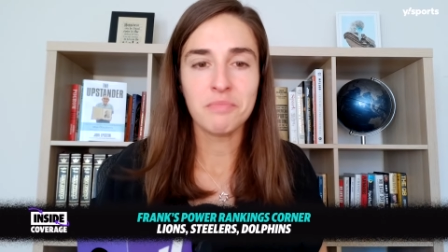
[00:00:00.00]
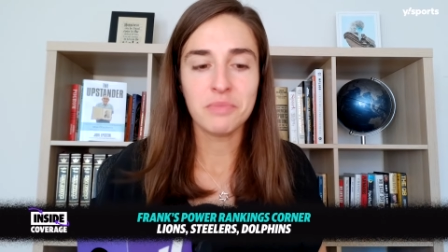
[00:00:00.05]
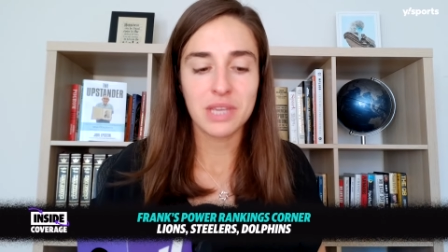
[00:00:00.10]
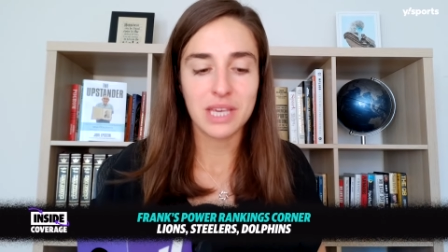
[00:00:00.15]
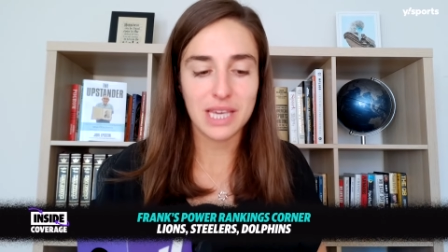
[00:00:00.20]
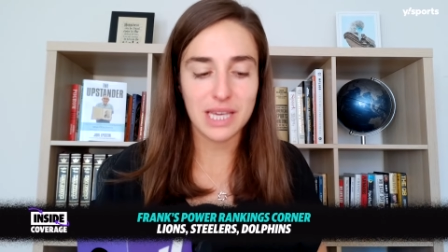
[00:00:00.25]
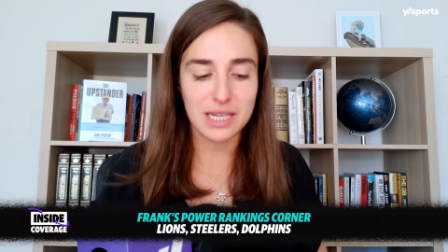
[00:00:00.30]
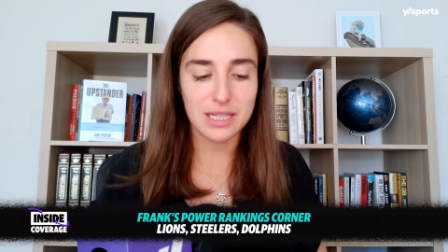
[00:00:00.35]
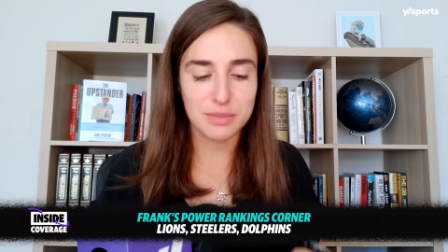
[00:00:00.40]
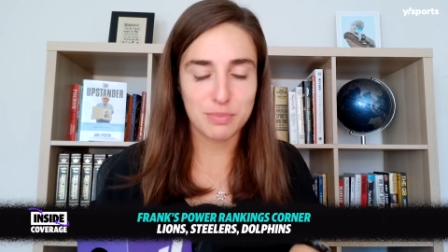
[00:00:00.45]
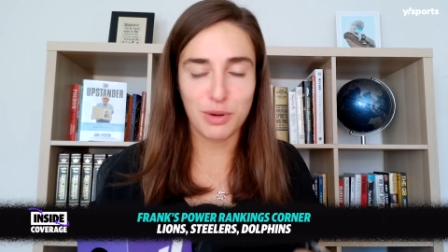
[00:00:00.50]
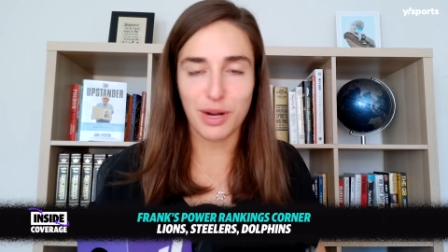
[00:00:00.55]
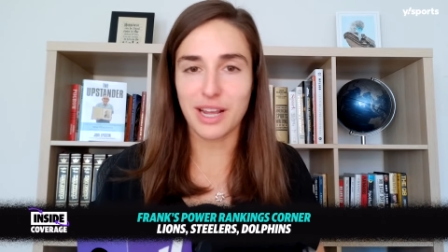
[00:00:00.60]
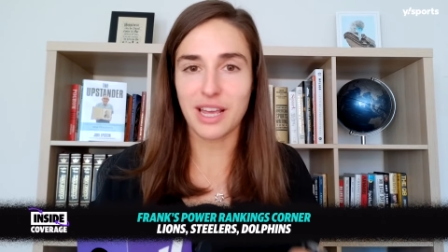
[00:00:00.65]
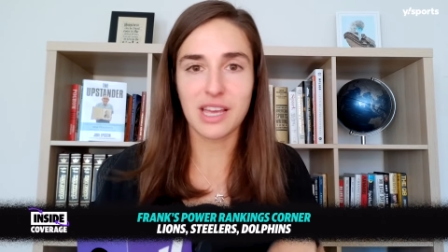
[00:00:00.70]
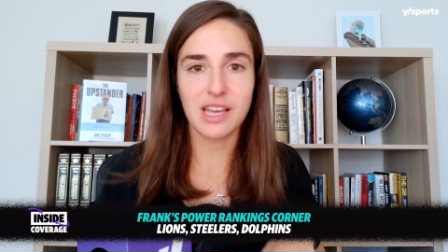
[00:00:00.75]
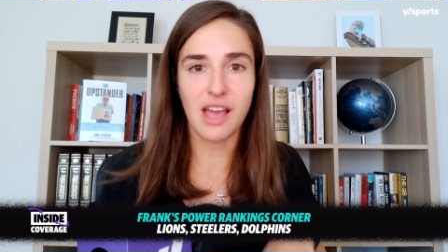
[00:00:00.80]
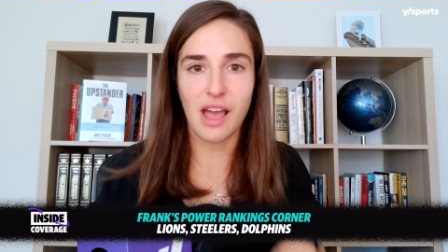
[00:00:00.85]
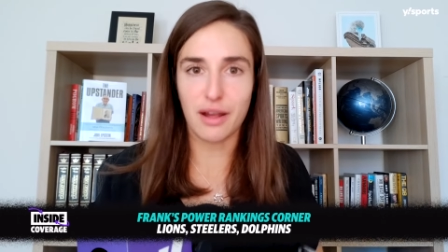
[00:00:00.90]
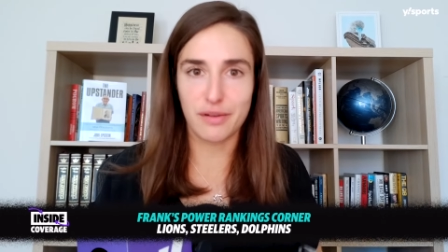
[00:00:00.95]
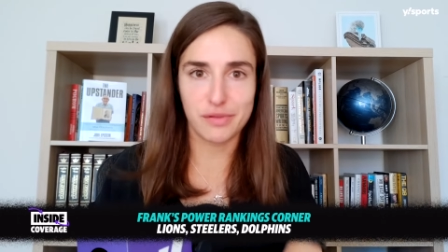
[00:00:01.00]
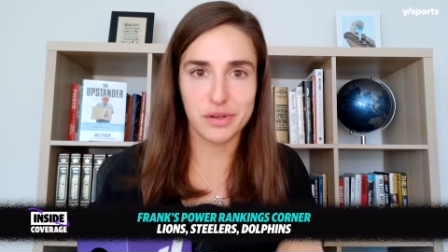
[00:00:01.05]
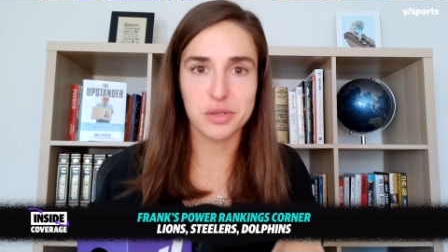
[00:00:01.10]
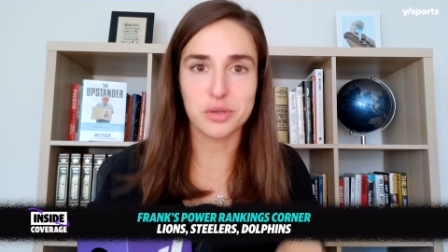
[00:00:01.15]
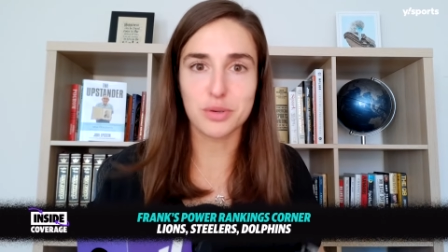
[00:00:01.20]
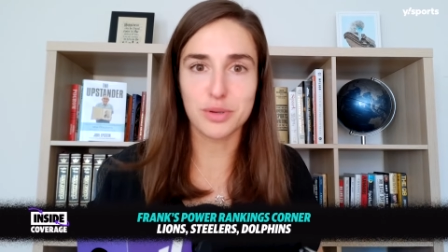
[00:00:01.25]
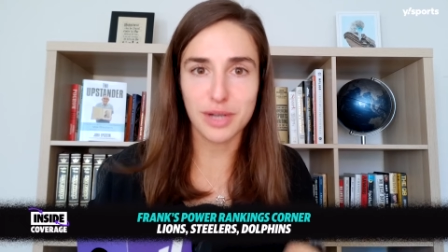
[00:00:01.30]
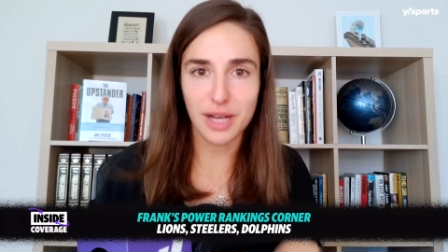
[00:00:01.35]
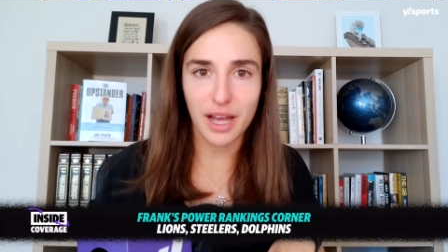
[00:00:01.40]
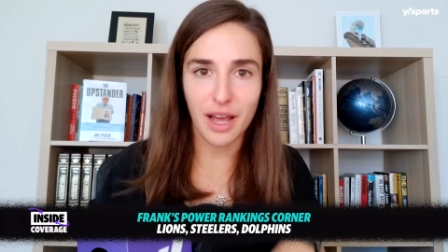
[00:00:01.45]
he is breaking every
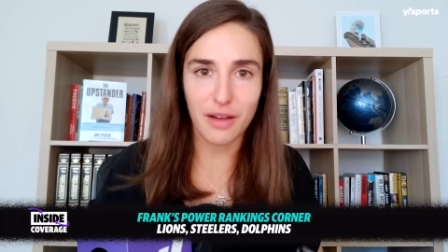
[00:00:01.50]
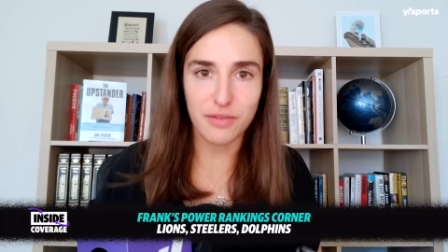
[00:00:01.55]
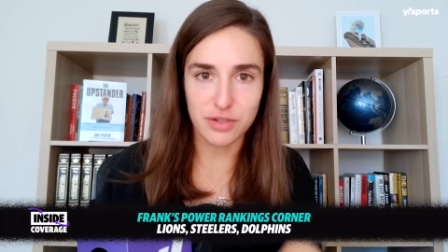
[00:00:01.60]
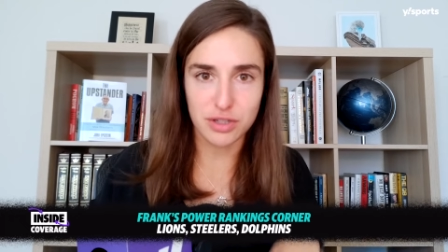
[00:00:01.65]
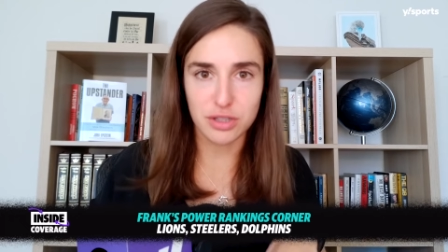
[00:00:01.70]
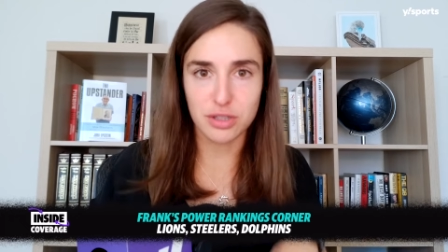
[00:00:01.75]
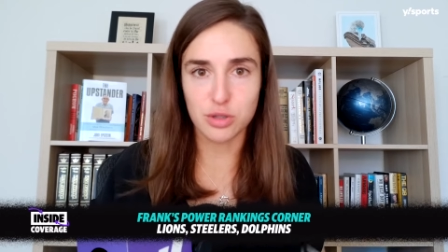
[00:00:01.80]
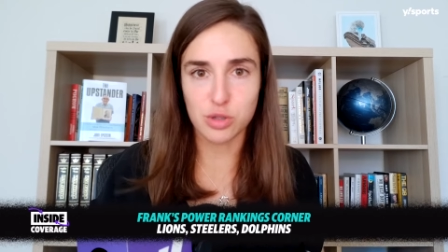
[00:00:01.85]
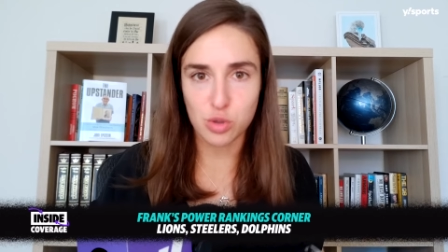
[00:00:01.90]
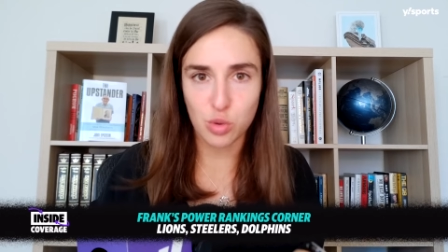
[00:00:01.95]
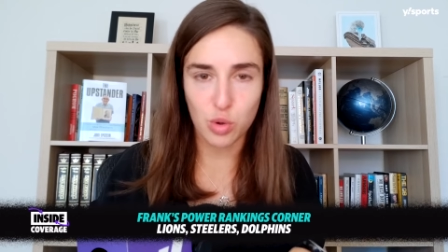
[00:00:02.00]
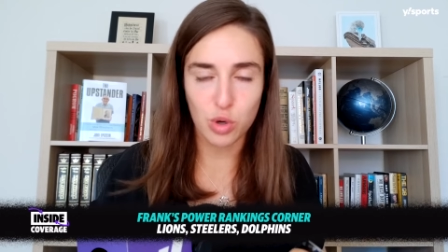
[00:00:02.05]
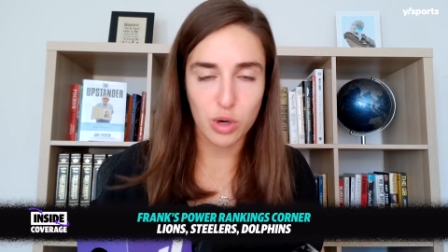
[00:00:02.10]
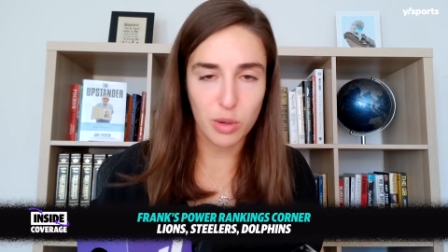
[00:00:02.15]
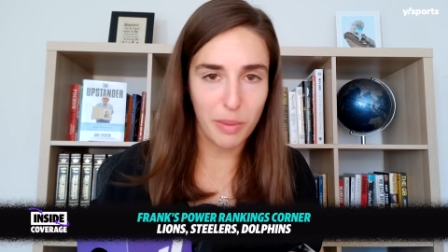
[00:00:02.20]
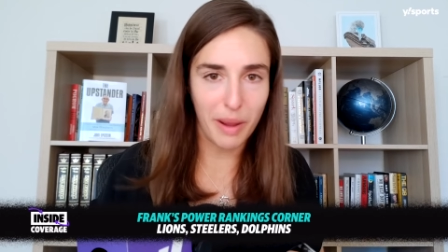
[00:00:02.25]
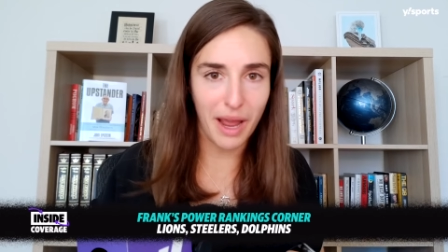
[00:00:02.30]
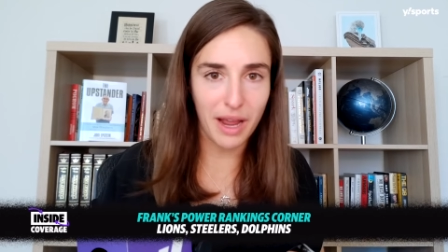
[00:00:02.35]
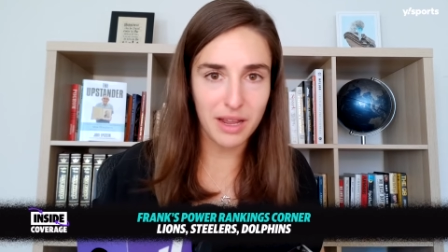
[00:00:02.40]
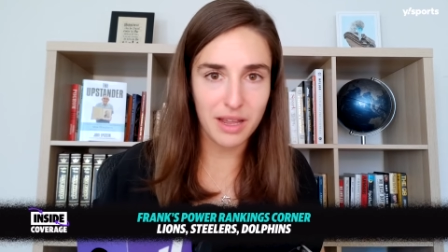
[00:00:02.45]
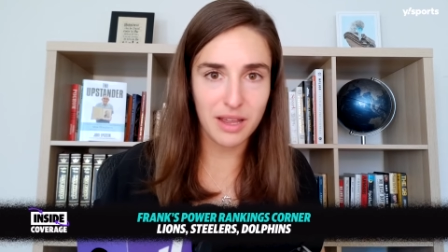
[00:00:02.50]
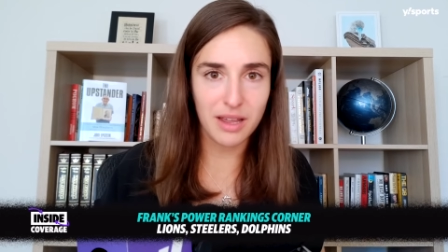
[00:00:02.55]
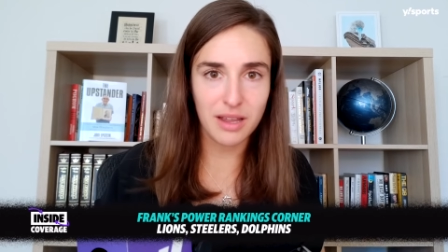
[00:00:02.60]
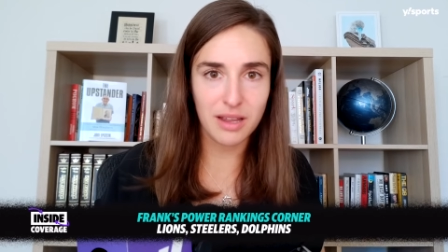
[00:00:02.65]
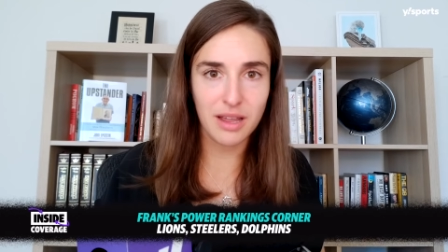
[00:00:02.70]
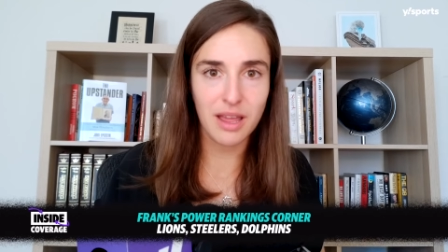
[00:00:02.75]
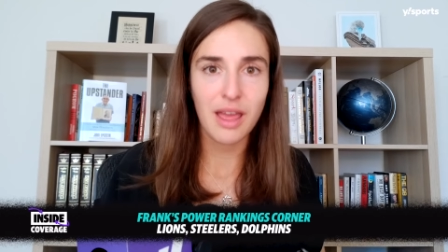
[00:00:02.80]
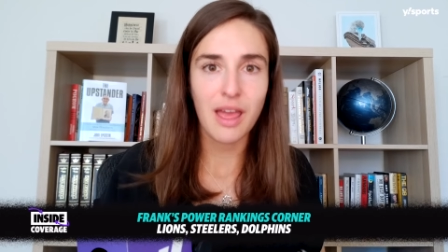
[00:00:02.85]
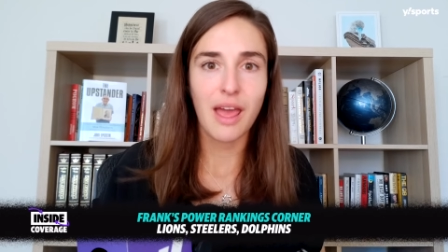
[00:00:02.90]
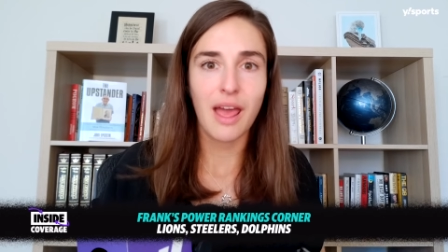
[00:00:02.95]
rule I ever learned
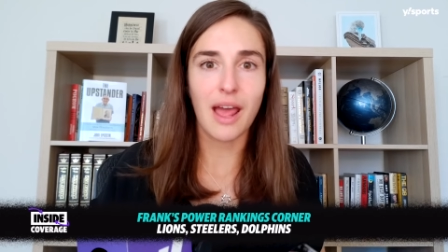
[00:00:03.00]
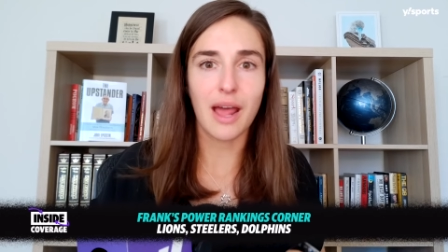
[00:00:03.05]
quarterbacking,